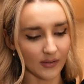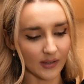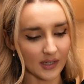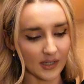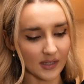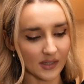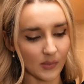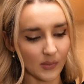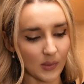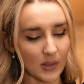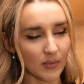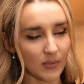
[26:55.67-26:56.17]

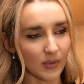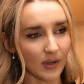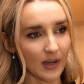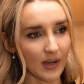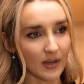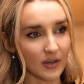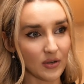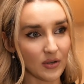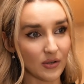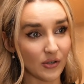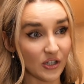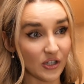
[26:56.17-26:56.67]
thanks to people like
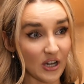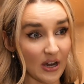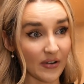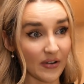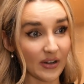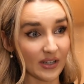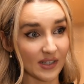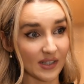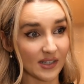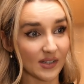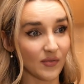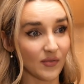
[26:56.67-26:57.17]
you
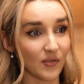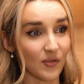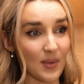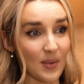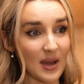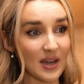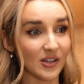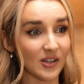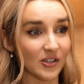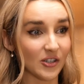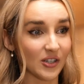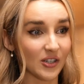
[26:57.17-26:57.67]
sharing this
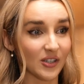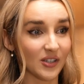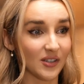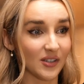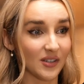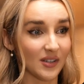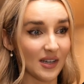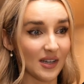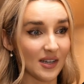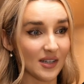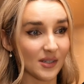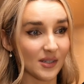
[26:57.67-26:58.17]

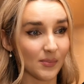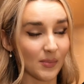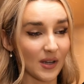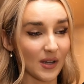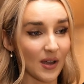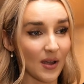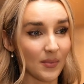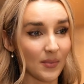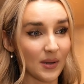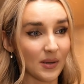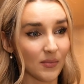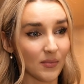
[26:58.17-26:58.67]
information, it's
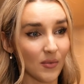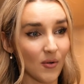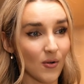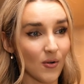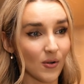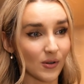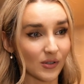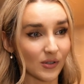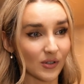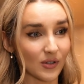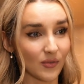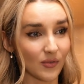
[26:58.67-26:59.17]
becoming
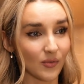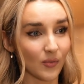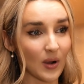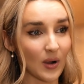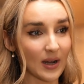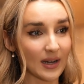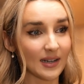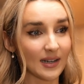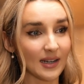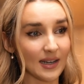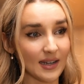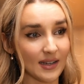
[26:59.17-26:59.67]
more sort of
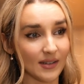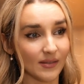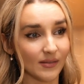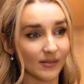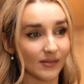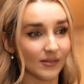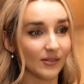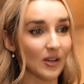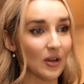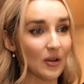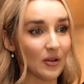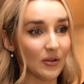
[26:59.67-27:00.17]
widely
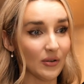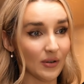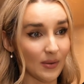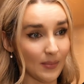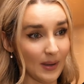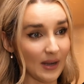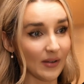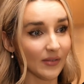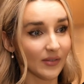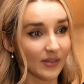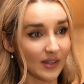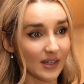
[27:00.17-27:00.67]
known
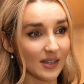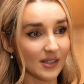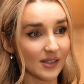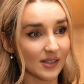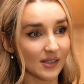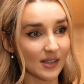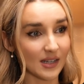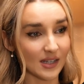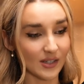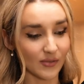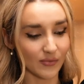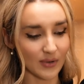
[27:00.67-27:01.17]
about these
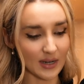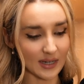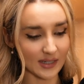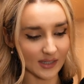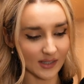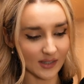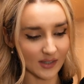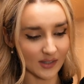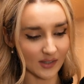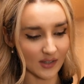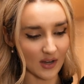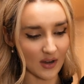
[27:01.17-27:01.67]

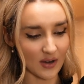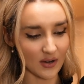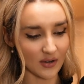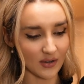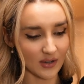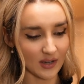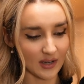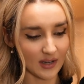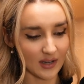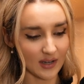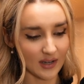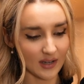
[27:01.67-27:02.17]
risks. So
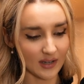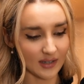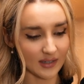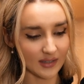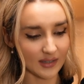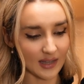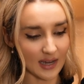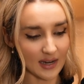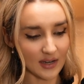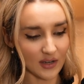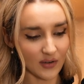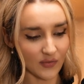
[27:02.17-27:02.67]

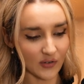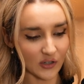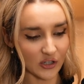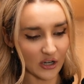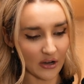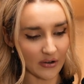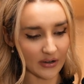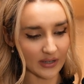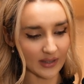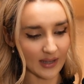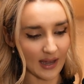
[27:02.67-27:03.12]
thank you for sharing